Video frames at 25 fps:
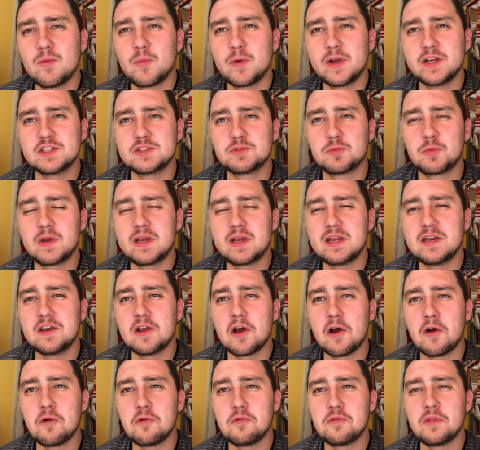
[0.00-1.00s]
in which we
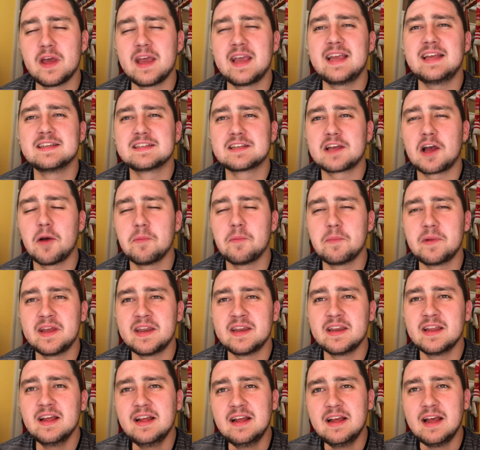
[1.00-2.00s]
know that he'd come
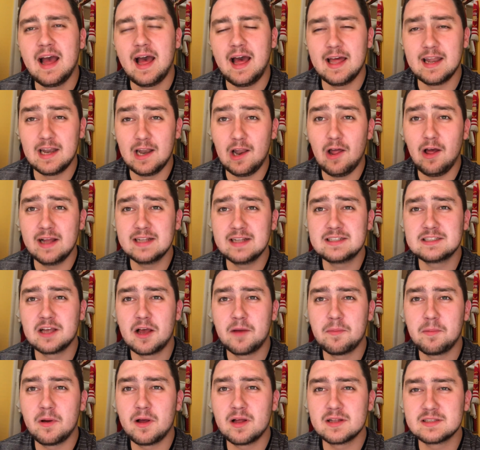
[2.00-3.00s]
in and light
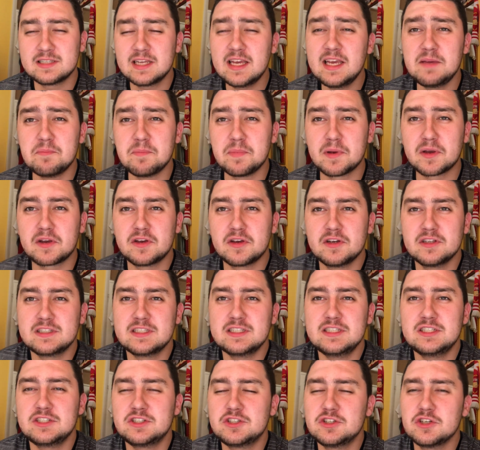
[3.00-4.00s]
up our team because
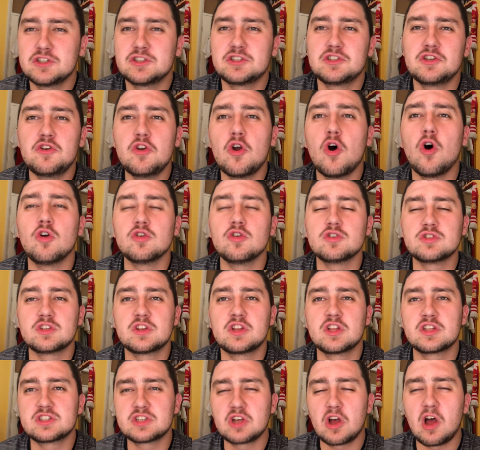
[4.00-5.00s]
he's just not
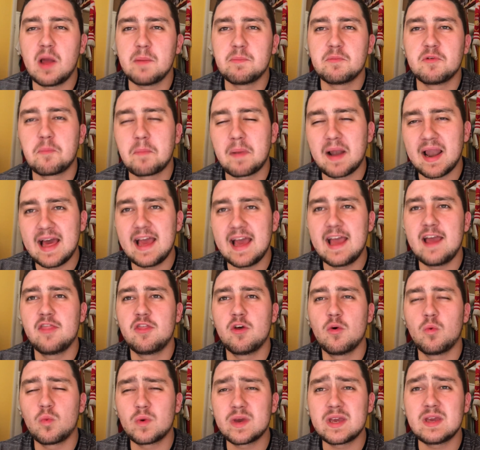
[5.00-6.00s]
the type of player
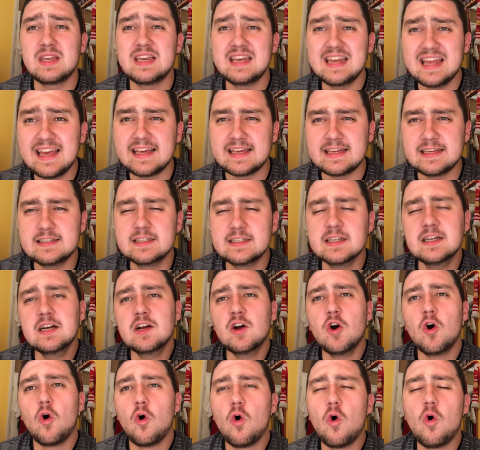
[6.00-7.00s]
that we need
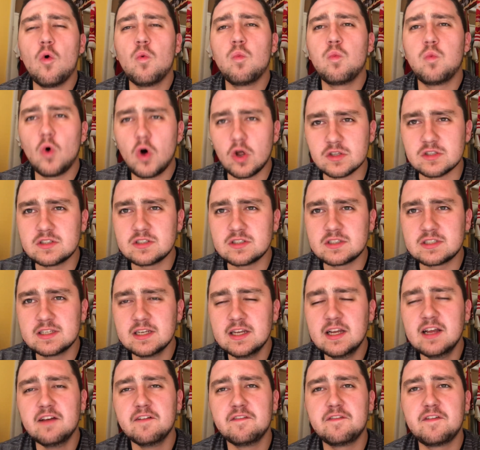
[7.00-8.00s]
or want
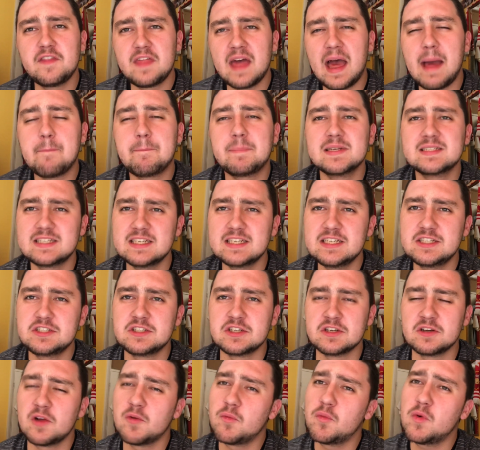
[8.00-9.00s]
for that
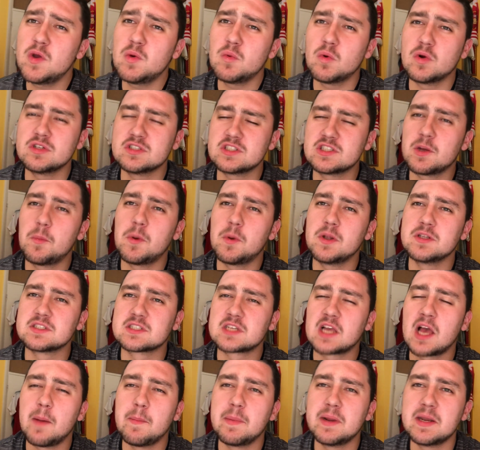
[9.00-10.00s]
position. If we want someone to
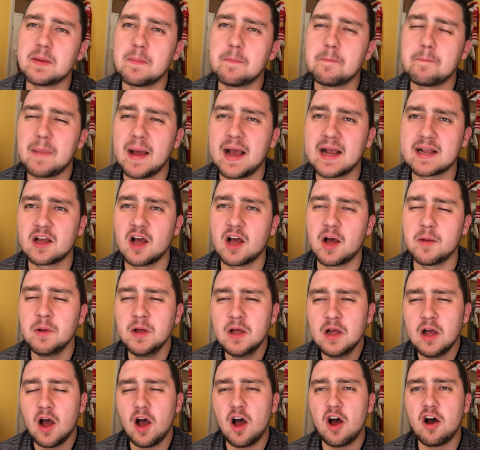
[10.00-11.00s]
come in and back up
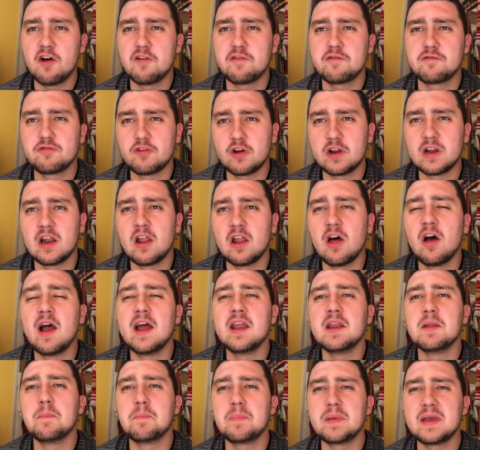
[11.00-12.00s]
our front
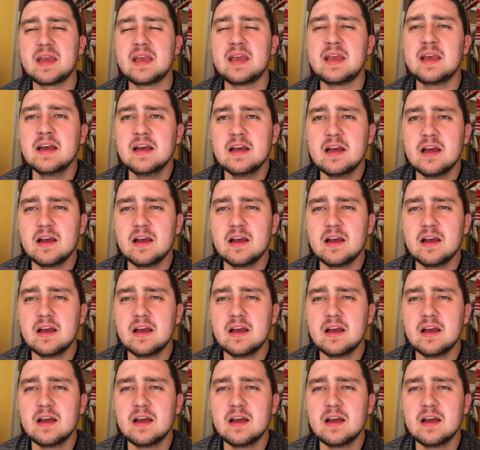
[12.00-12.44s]
line and be